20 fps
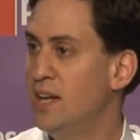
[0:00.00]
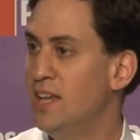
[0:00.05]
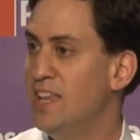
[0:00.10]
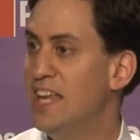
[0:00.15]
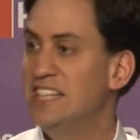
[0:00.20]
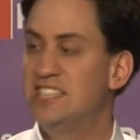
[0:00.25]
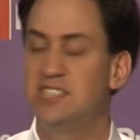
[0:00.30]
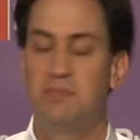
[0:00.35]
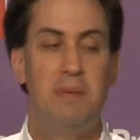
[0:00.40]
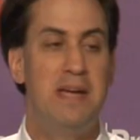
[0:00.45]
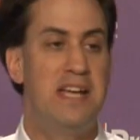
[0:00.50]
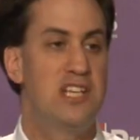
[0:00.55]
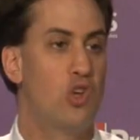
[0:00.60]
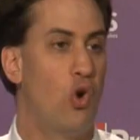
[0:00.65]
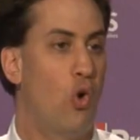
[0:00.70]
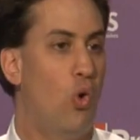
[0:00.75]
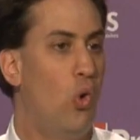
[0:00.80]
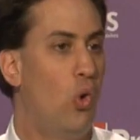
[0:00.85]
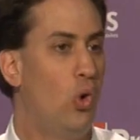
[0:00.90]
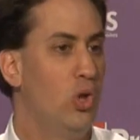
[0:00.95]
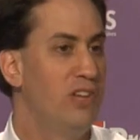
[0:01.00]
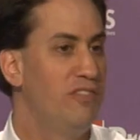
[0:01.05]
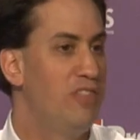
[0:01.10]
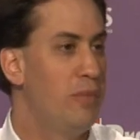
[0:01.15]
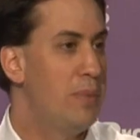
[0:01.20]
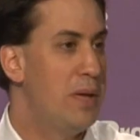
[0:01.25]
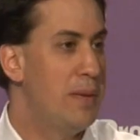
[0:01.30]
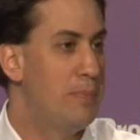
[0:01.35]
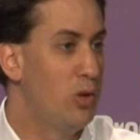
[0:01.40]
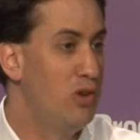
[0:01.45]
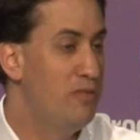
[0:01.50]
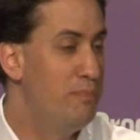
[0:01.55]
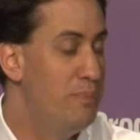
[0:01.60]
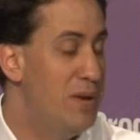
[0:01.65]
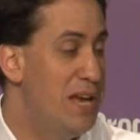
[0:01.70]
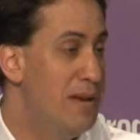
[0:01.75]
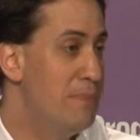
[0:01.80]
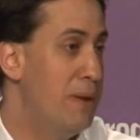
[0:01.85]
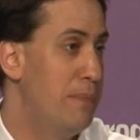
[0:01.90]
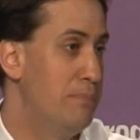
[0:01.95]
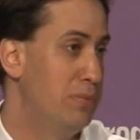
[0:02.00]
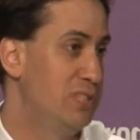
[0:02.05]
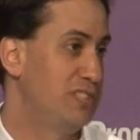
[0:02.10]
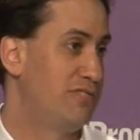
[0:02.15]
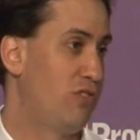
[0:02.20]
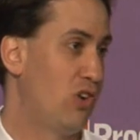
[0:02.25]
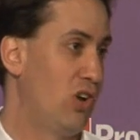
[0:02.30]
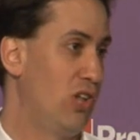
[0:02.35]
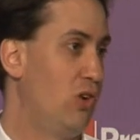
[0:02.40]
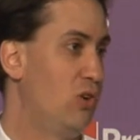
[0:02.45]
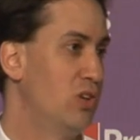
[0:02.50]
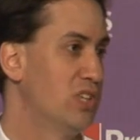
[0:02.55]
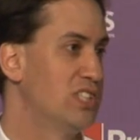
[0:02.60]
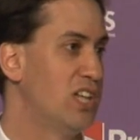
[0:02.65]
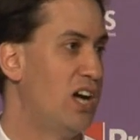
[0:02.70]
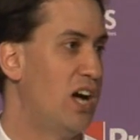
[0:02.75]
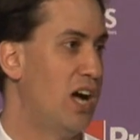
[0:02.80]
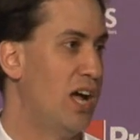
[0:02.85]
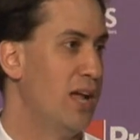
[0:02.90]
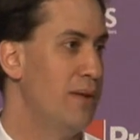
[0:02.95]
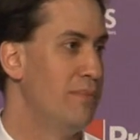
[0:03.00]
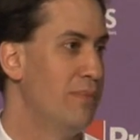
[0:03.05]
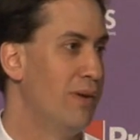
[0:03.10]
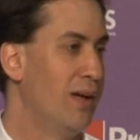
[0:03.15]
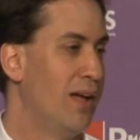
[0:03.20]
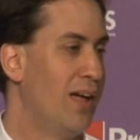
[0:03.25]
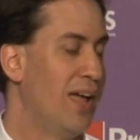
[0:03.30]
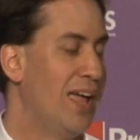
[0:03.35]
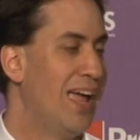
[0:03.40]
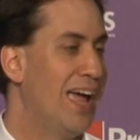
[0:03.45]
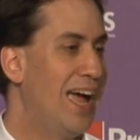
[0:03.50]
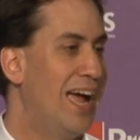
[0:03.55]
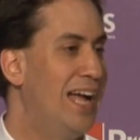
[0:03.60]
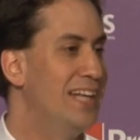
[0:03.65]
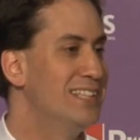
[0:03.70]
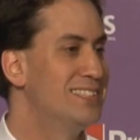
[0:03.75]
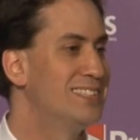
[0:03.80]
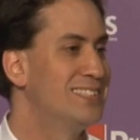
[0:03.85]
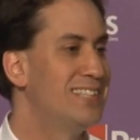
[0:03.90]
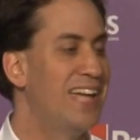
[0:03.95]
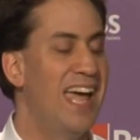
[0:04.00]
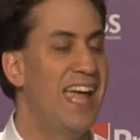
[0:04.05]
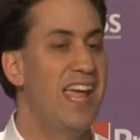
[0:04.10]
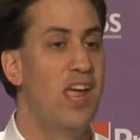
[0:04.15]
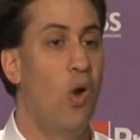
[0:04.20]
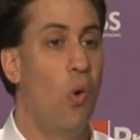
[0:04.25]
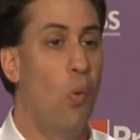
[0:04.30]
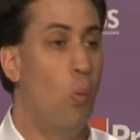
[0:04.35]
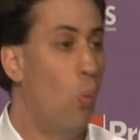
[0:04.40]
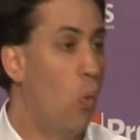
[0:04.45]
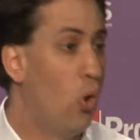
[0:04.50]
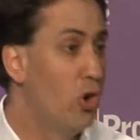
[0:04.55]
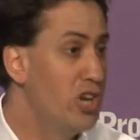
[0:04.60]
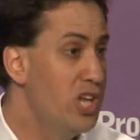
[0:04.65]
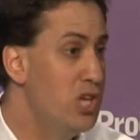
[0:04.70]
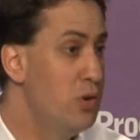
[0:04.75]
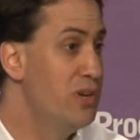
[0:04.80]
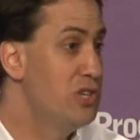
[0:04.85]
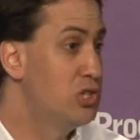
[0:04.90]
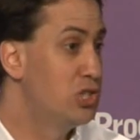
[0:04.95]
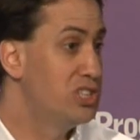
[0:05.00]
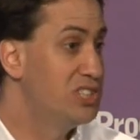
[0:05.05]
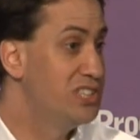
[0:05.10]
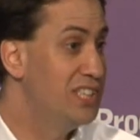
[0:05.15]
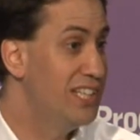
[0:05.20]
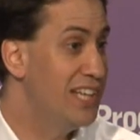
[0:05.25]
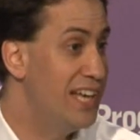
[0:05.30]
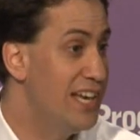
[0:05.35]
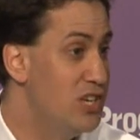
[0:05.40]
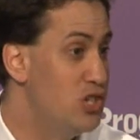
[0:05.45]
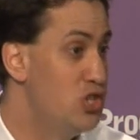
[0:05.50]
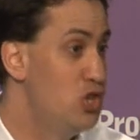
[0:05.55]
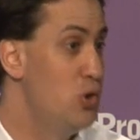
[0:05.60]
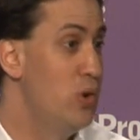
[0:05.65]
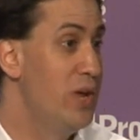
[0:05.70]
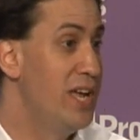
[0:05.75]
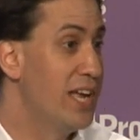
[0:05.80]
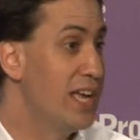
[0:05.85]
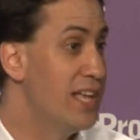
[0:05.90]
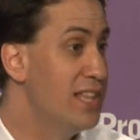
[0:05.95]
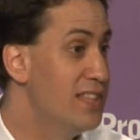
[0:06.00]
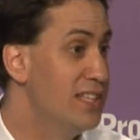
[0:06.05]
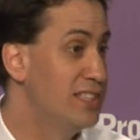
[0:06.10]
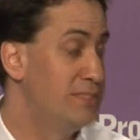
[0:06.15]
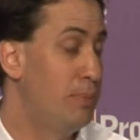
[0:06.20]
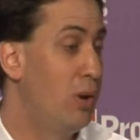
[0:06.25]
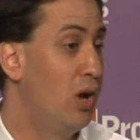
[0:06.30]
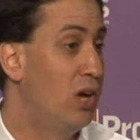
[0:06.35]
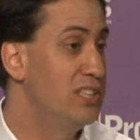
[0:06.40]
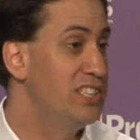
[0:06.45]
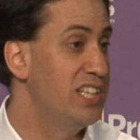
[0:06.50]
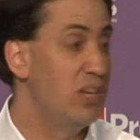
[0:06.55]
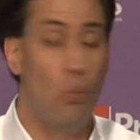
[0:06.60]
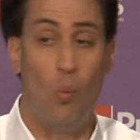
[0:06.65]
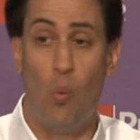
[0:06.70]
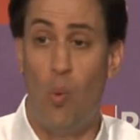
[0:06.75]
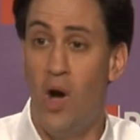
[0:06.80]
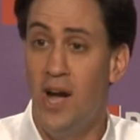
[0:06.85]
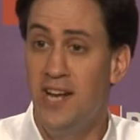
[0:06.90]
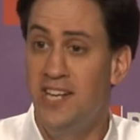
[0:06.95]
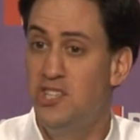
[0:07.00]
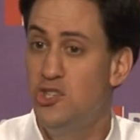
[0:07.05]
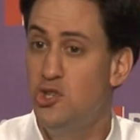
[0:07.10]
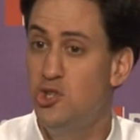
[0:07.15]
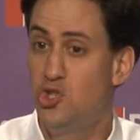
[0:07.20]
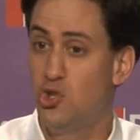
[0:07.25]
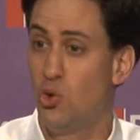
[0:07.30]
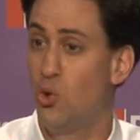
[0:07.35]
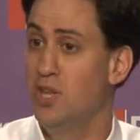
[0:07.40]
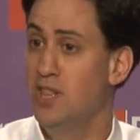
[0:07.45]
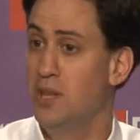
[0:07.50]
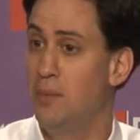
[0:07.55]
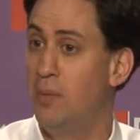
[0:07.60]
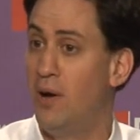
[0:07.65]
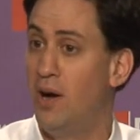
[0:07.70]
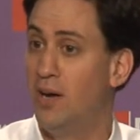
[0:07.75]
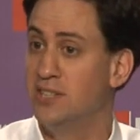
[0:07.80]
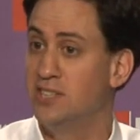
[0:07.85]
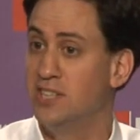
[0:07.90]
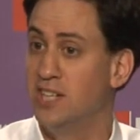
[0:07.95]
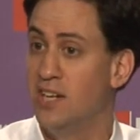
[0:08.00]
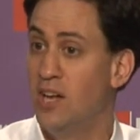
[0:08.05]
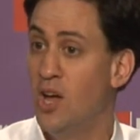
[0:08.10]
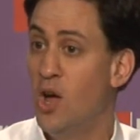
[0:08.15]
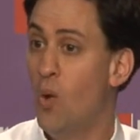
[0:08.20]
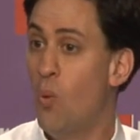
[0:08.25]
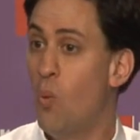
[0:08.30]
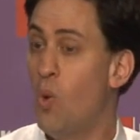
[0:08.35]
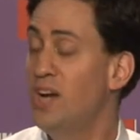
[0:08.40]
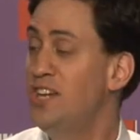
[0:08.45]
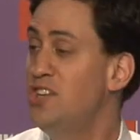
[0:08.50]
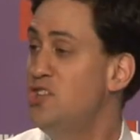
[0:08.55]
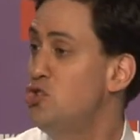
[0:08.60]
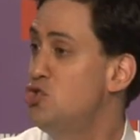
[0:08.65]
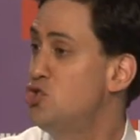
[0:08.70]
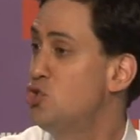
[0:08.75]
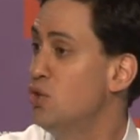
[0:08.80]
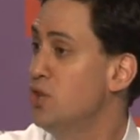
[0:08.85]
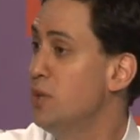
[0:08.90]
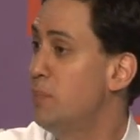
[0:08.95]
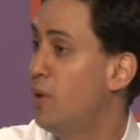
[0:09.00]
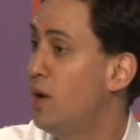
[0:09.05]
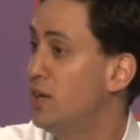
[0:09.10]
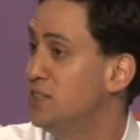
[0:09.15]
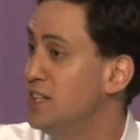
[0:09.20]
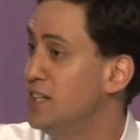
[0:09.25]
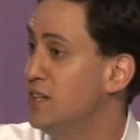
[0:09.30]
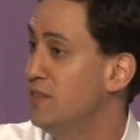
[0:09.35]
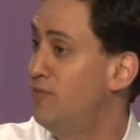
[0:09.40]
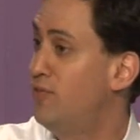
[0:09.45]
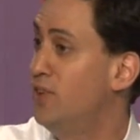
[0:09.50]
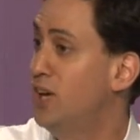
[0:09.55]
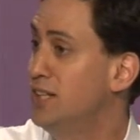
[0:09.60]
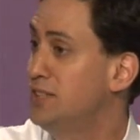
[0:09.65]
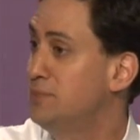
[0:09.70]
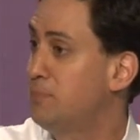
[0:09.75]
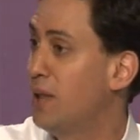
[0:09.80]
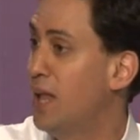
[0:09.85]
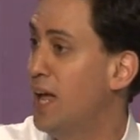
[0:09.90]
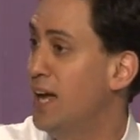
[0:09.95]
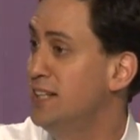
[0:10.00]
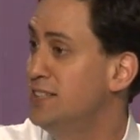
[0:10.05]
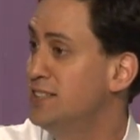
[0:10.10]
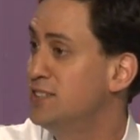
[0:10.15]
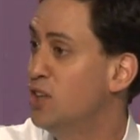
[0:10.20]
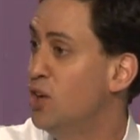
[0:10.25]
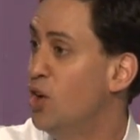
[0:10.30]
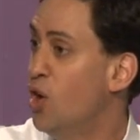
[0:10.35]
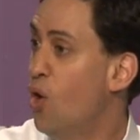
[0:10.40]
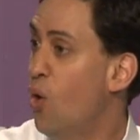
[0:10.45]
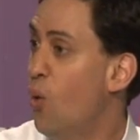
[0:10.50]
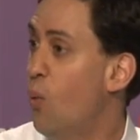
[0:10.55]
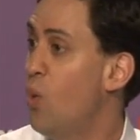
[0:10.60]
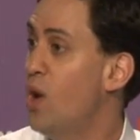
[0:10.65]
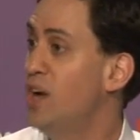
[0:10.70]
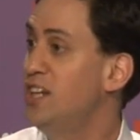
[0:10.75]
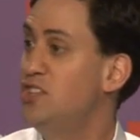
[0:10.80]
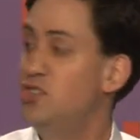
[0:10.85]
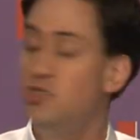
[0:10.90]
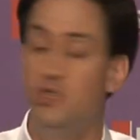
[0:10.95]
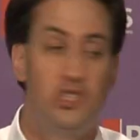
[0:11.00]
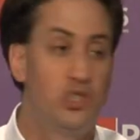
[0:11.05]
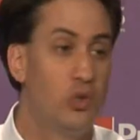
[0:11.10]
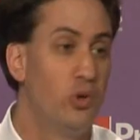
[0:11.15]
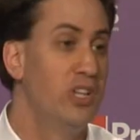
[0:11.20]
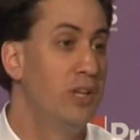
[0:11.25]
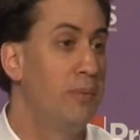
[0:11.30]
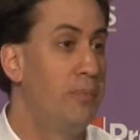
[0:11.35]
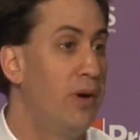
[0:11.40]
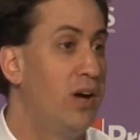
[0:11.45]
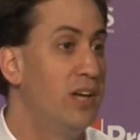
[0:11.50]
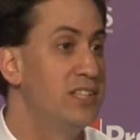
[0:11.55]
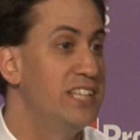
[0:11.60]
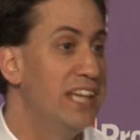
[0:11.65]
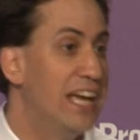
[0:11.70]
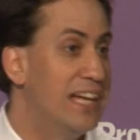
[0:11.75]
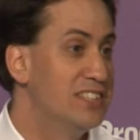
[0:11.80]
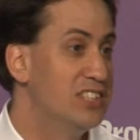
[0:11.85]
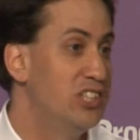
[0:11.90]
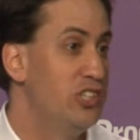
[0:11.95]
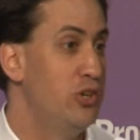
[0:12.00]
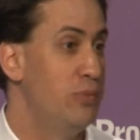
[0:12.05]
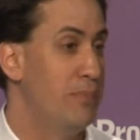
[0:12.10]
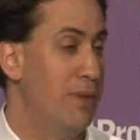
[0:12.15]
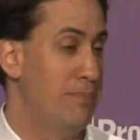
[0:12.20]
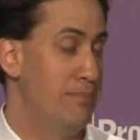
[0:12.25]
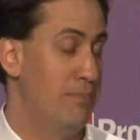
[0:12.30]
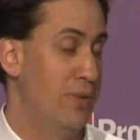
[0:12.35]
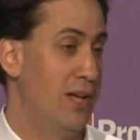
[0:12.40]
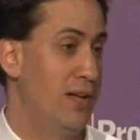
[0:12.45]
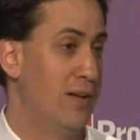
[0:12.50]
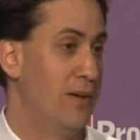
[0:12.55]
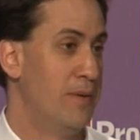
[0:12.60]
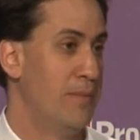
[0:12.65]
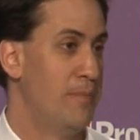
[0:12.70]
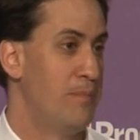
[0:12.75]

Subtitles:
Let's speak to all of the people who've been members for a long time and say, what are you interested in doing in this party? Why did you join the party? Why did you join the party in the first place? Or why did you join the party as a new member?